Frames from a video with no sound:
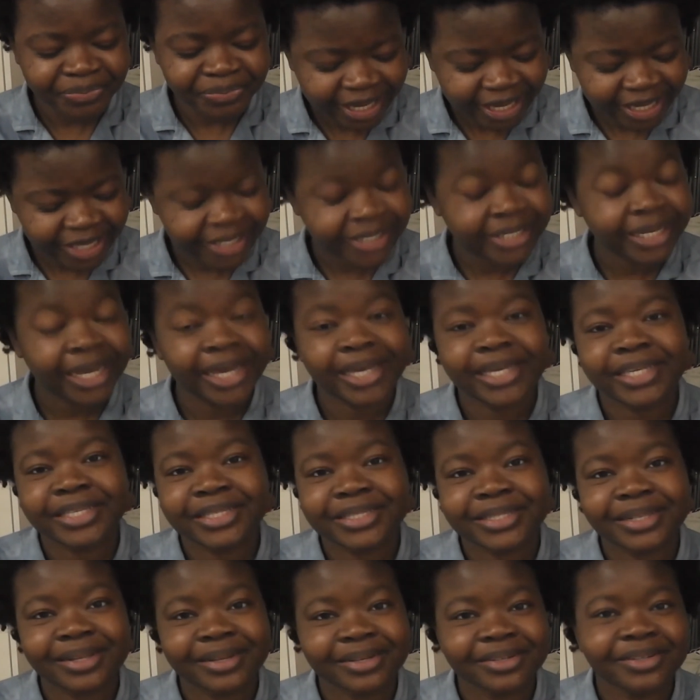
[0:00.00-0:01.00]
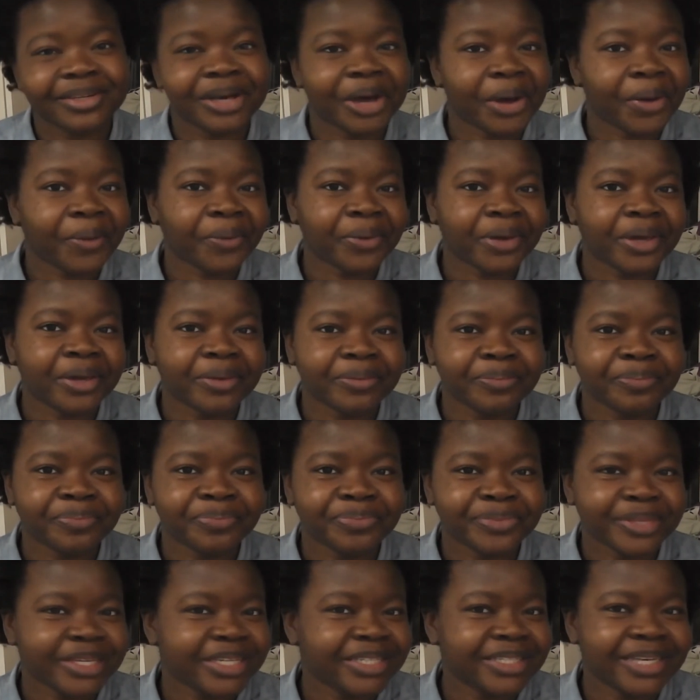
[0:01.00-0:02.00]
It tastes like a curry.
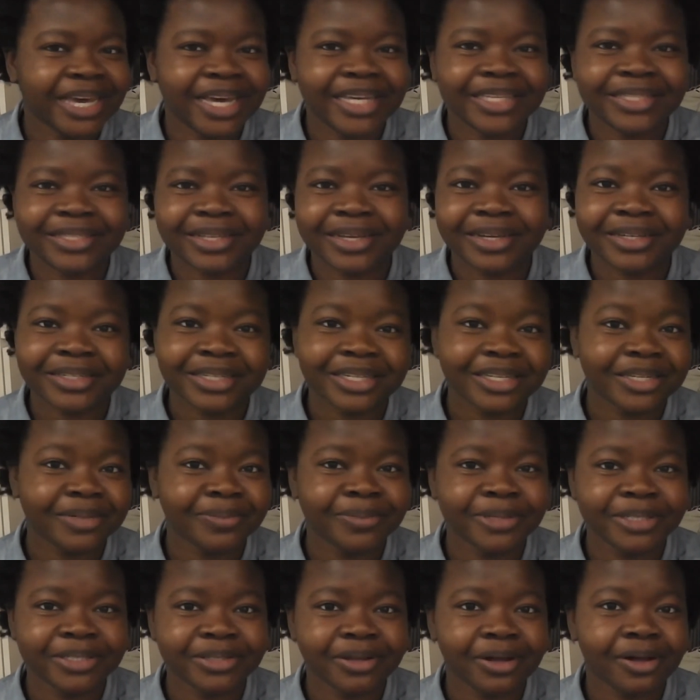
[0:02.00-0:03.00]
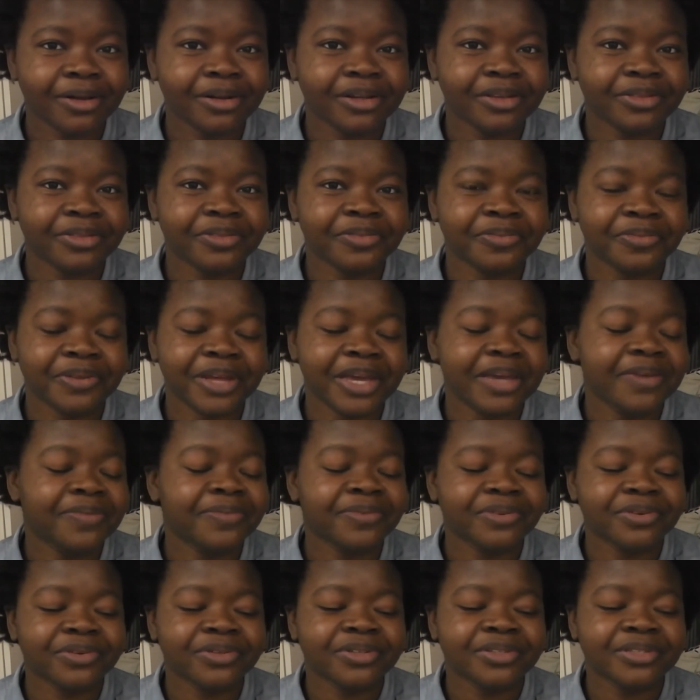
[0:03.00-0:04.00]
It tastes like tikka masala. The
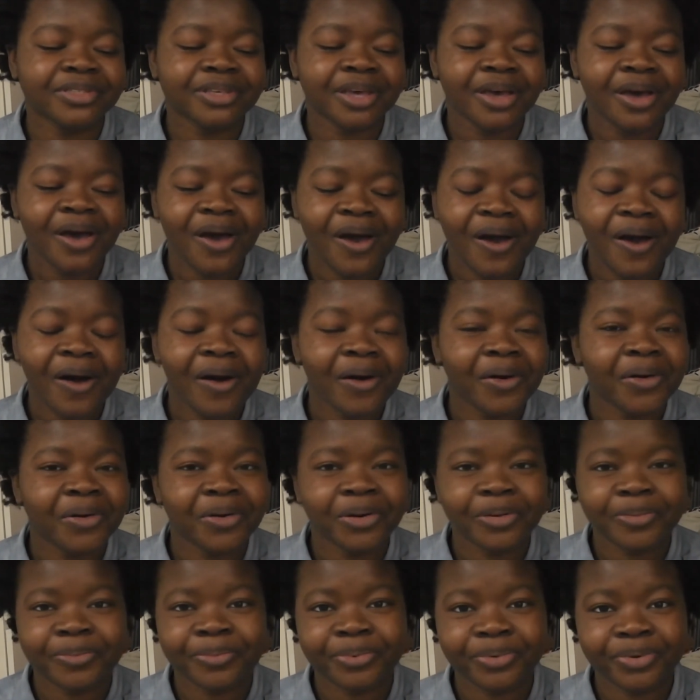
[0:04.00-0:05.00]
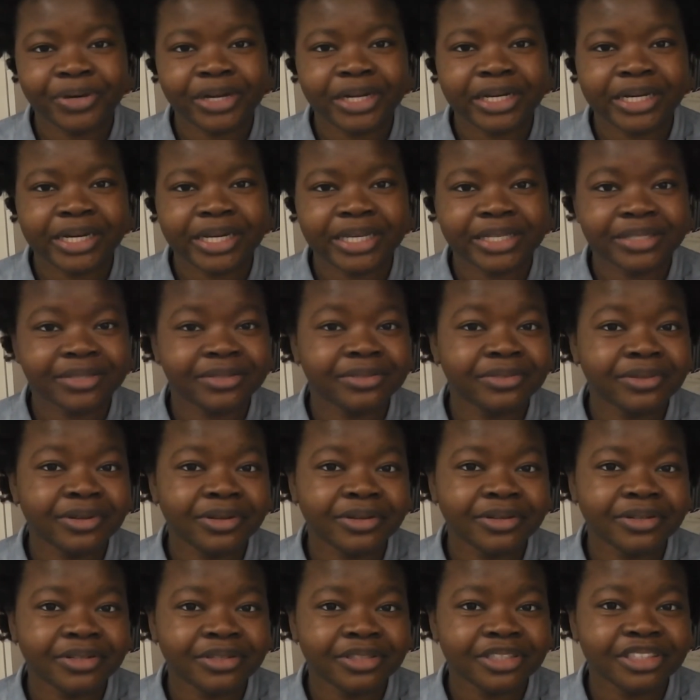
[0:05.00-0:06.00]
flavours are on point. It's
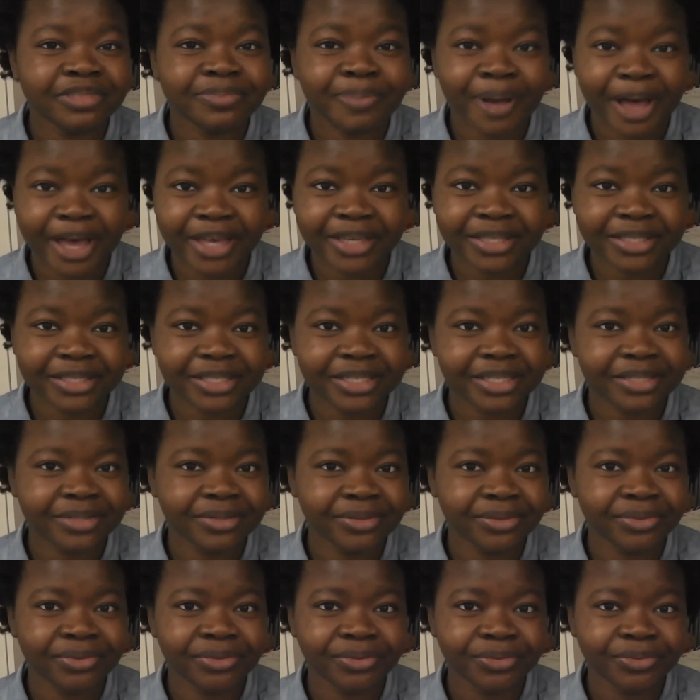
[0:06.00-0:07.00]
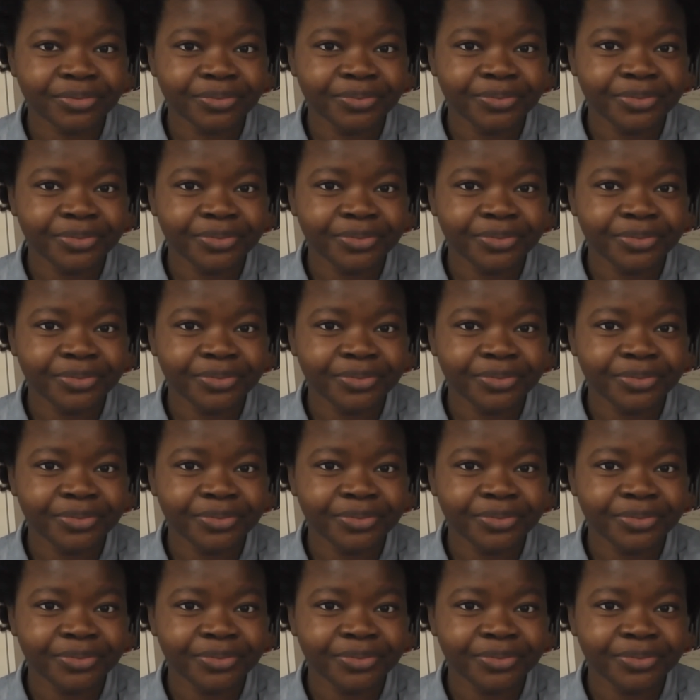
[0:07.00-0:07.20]
not spicy at all,